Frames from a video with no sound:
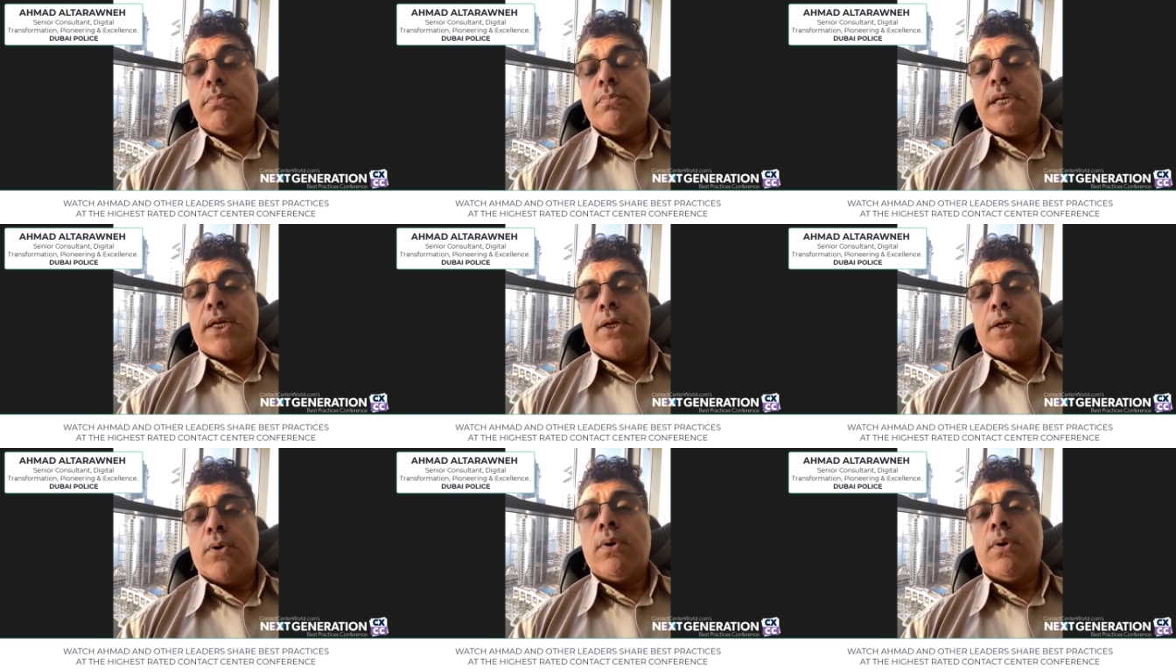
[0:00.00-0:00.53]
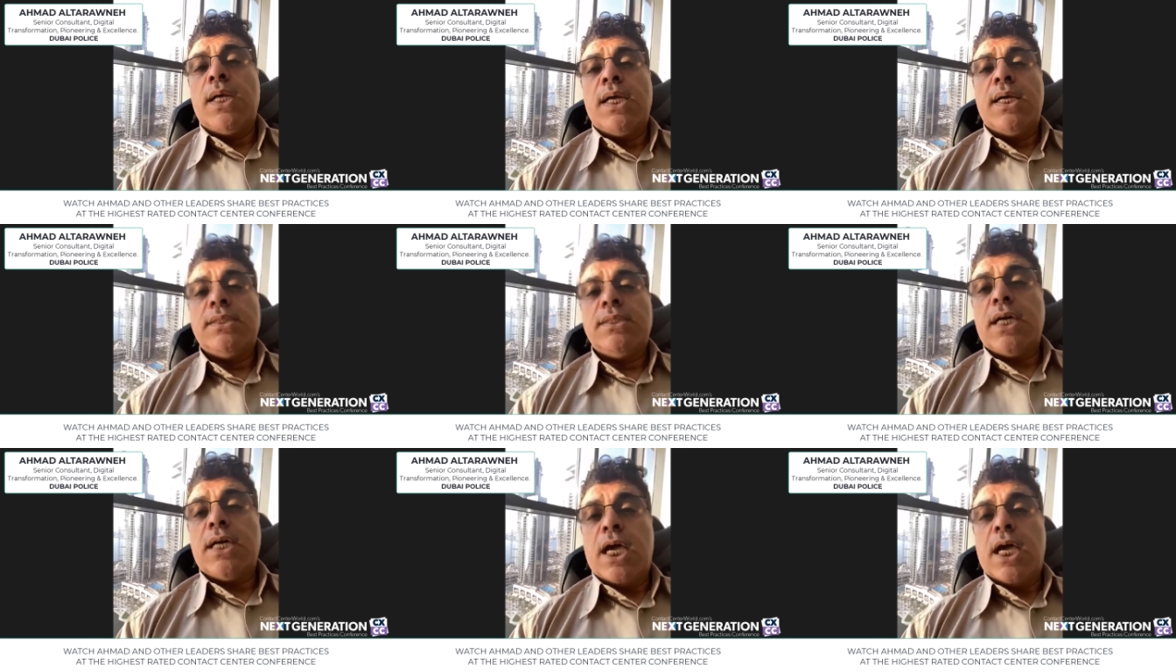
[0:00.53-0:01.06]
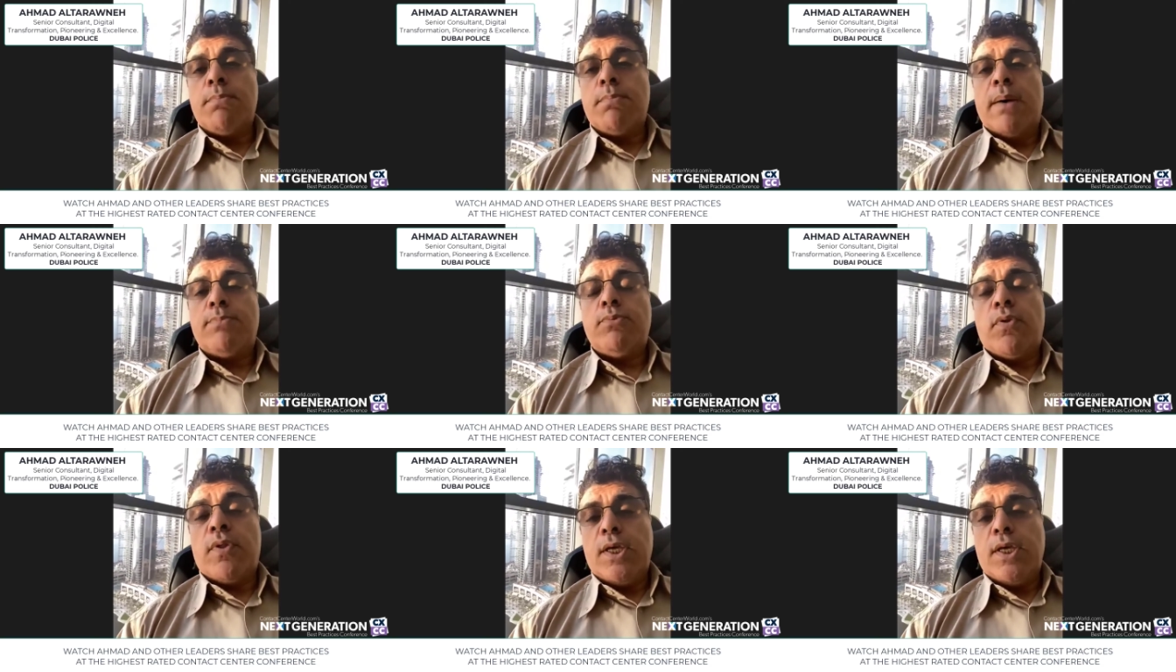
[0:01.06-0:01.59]
you know, tie them
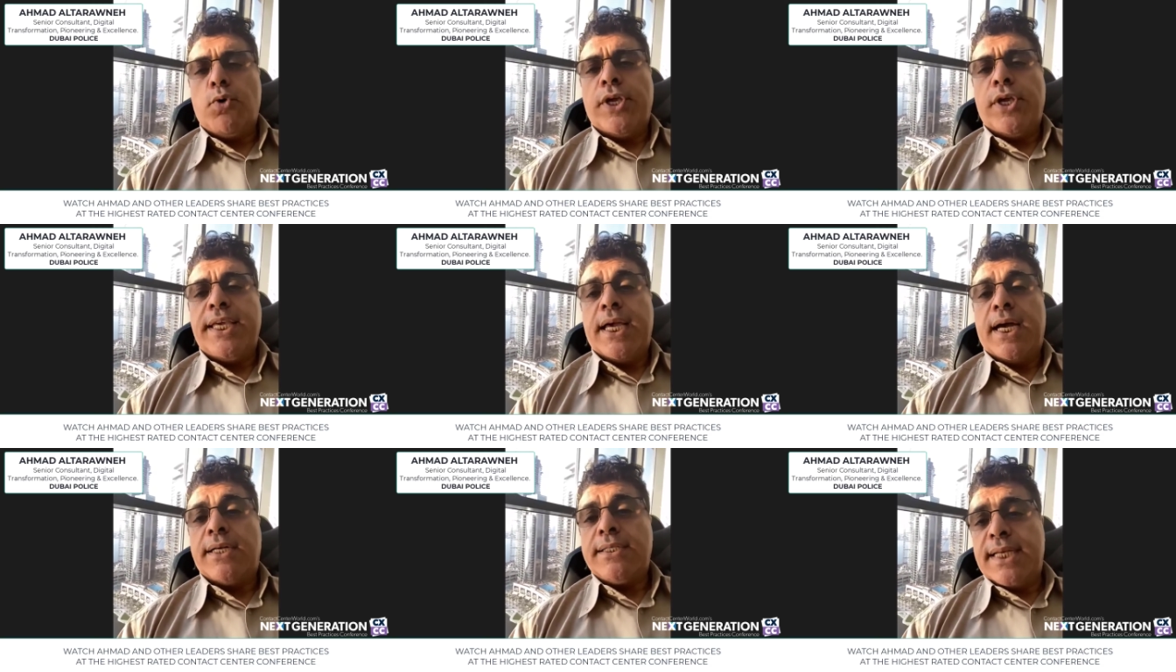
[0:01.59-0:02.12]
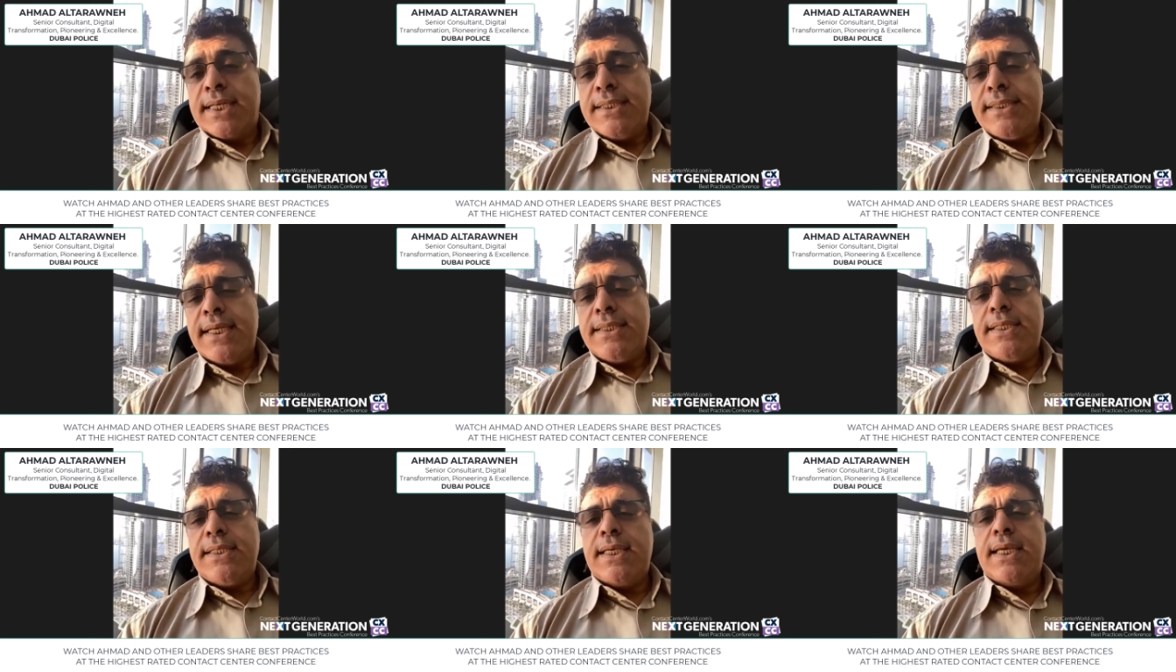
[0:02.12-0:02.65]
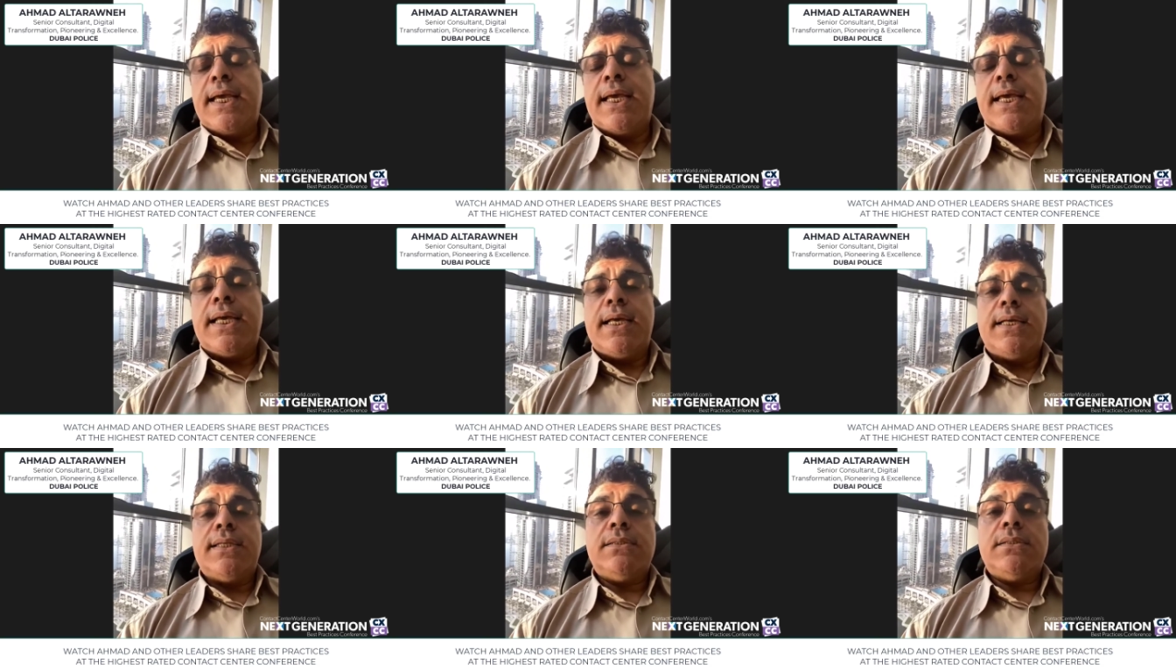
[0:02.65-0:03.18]
up to the UAE identity,
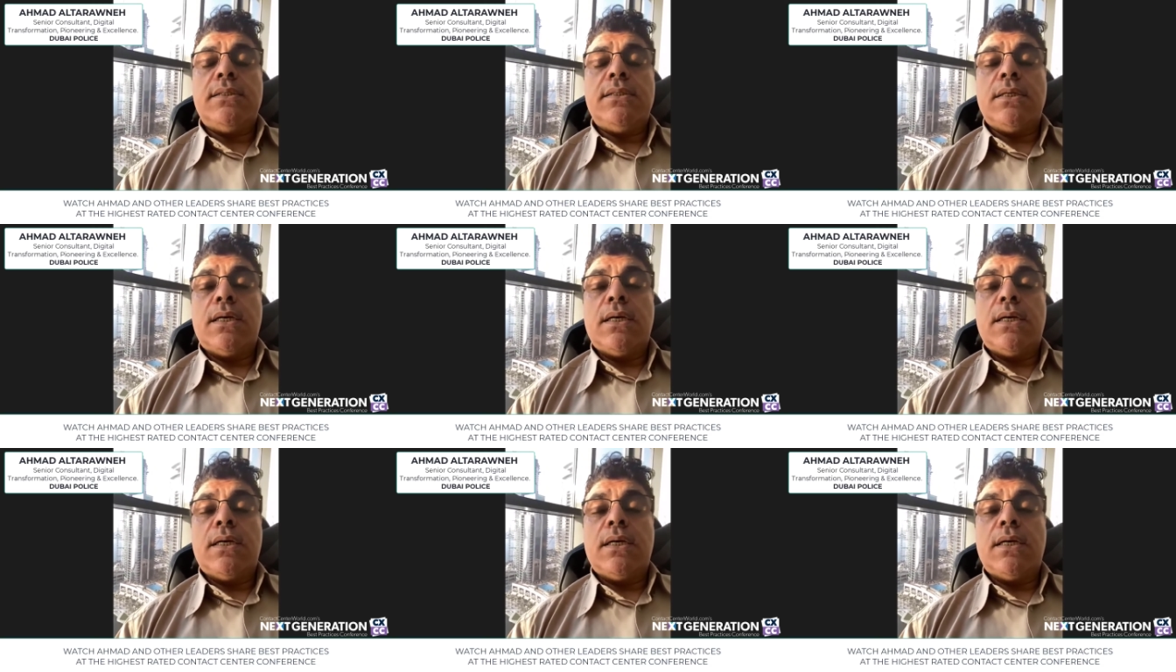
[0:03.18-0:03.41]
and